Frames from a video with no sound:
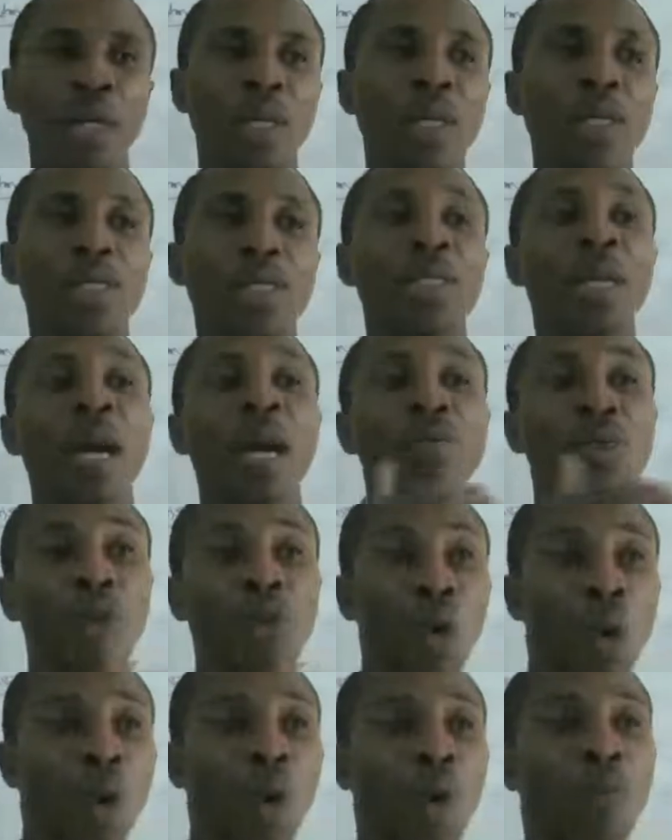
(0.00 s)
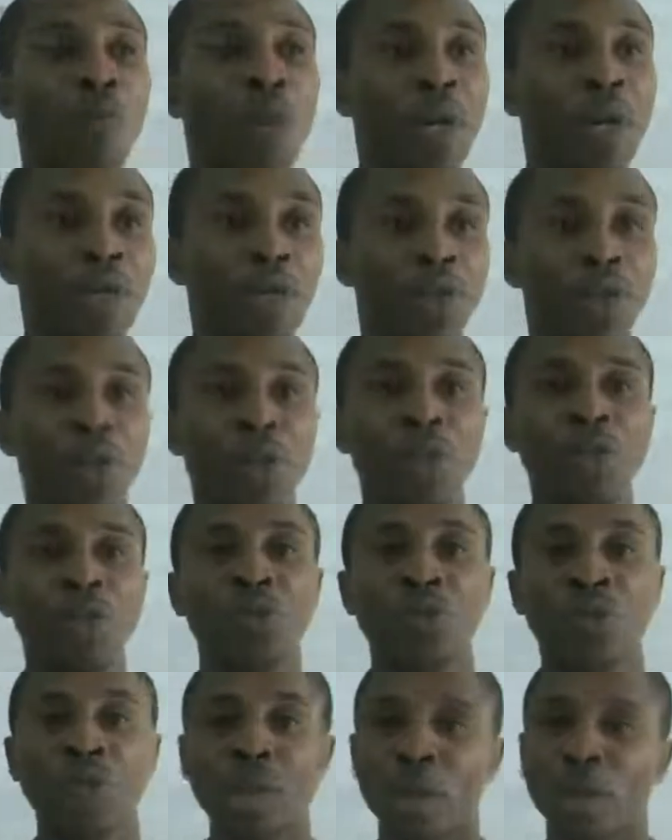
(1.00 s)
in the time to come, very soon,
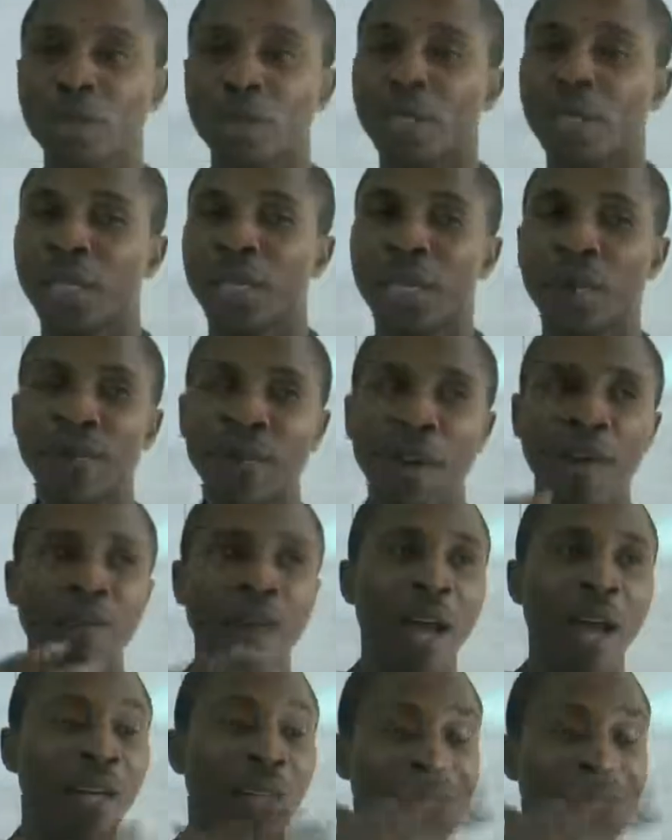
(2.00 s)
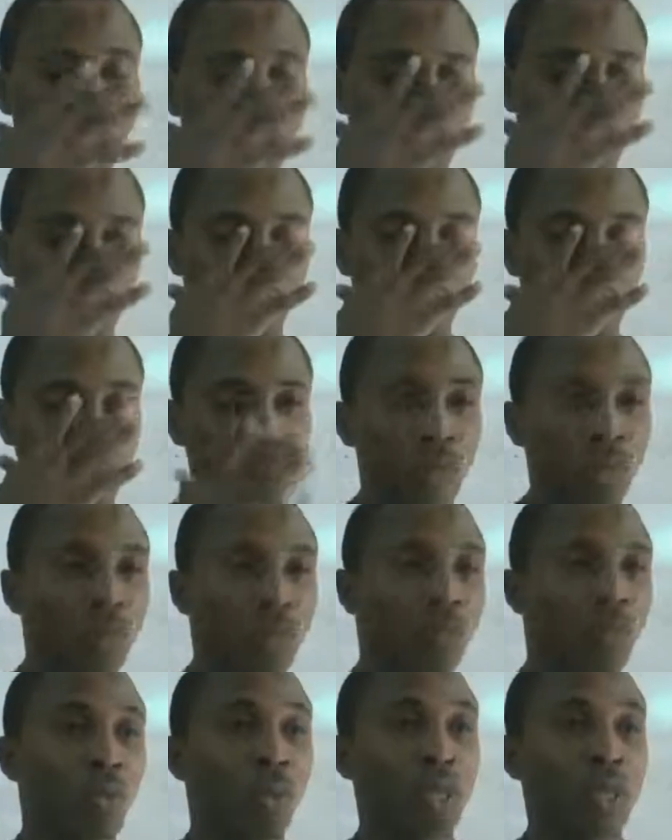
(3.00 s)
even when I was taking F5 last
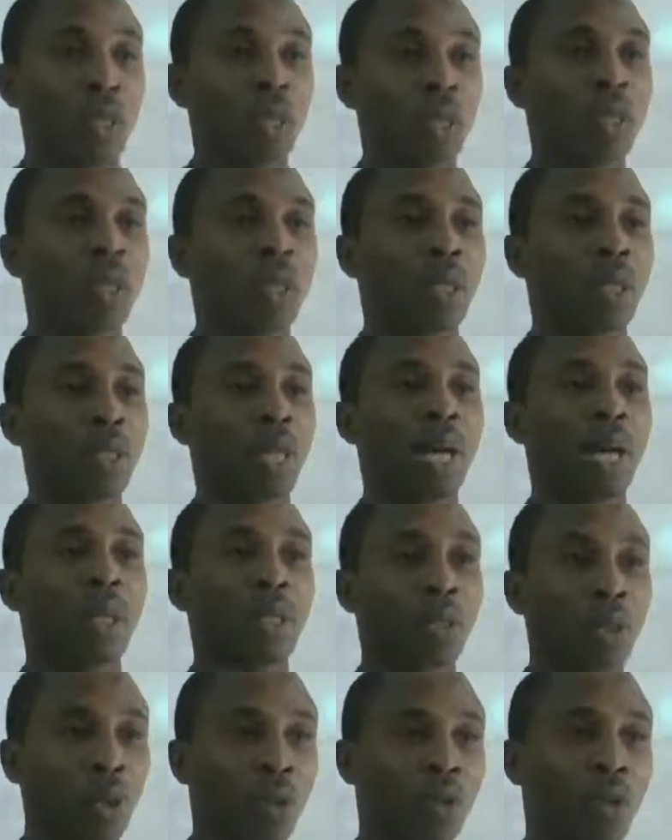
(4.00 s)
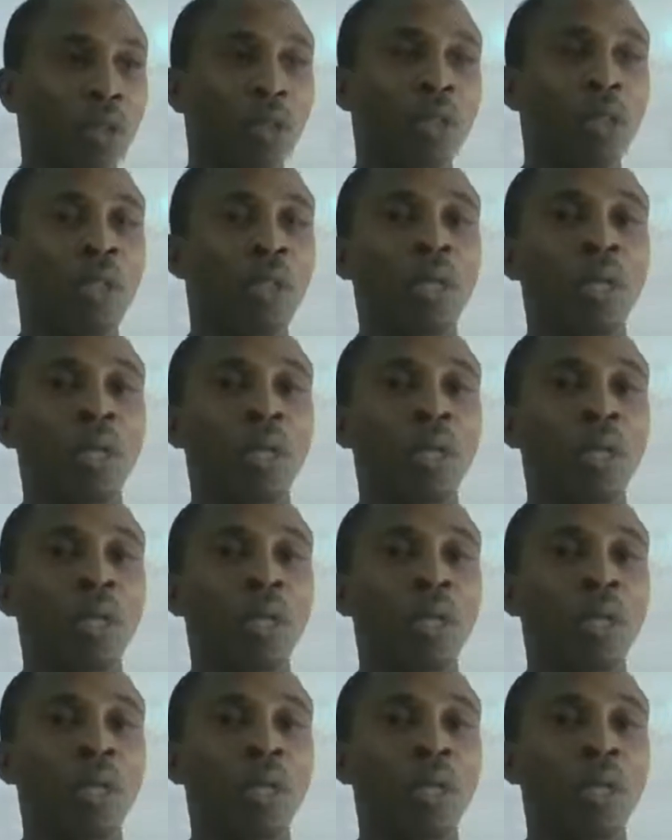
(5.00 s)
week, target costing,